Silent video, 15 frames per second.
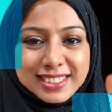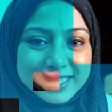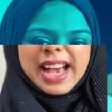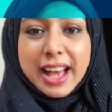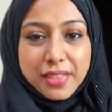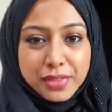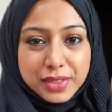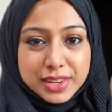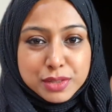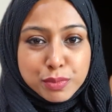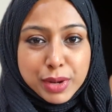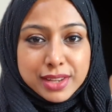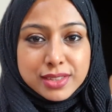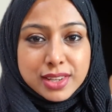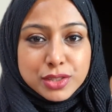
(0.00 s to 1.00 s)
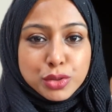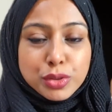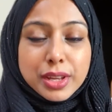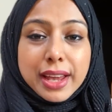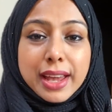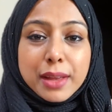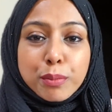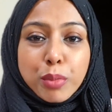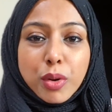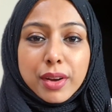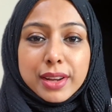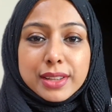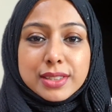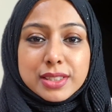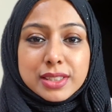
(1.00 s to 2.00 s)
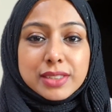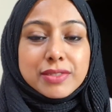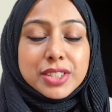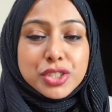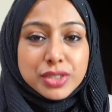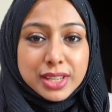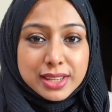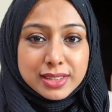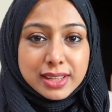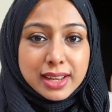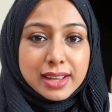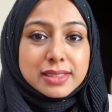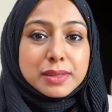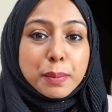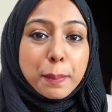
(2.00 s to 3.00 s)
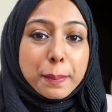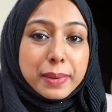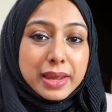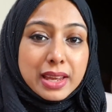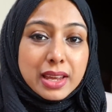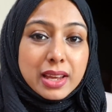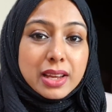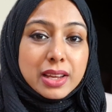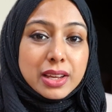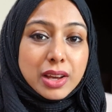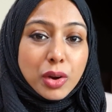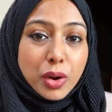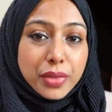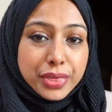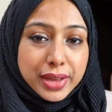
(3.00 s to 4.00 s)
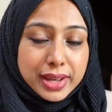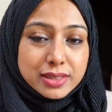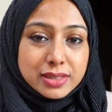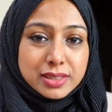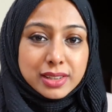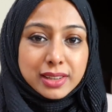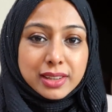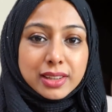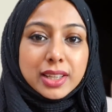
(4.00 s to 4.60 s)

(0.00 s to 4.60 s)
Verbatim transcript: And this brings us to the eighth point, which says that be authentic,